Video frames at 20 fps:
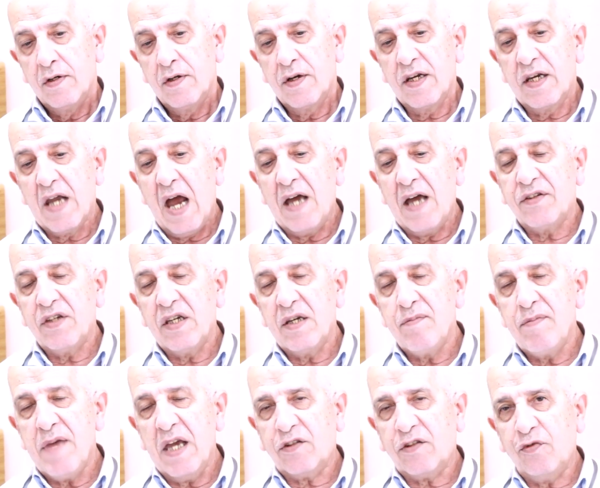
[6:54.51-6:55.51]

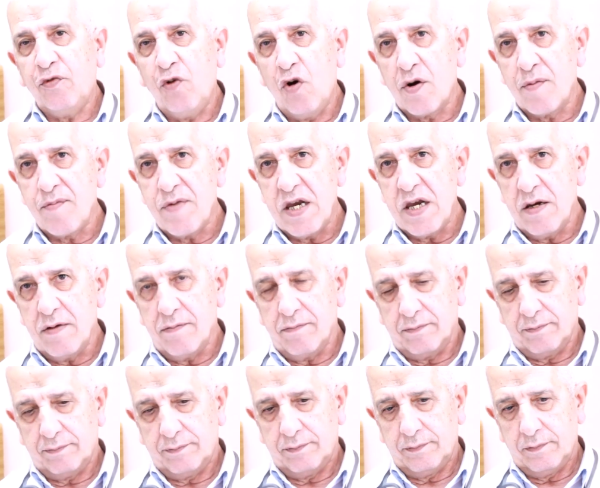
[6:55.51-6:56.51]
Regarding metformin,
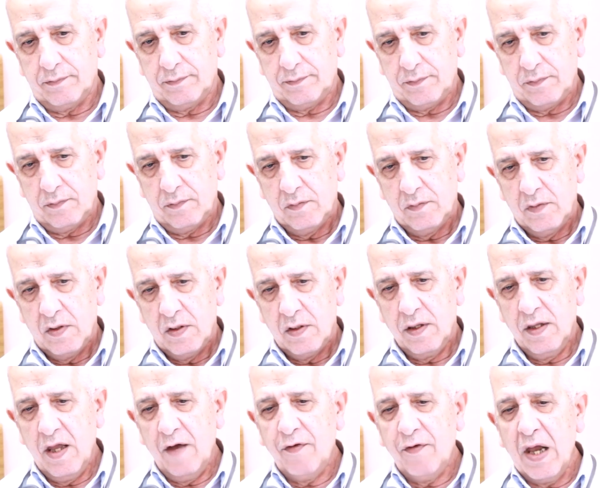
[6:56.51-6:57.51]

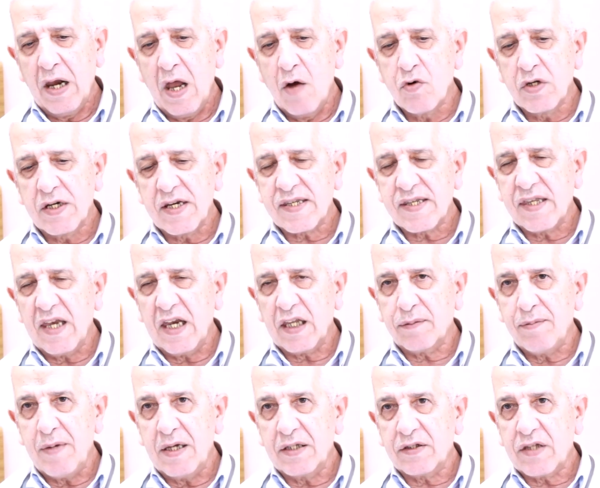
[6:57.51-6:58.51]
the following
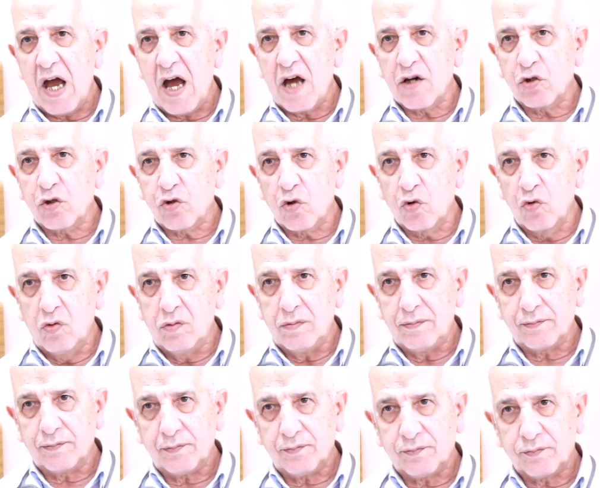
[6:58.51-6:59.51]
statements are true.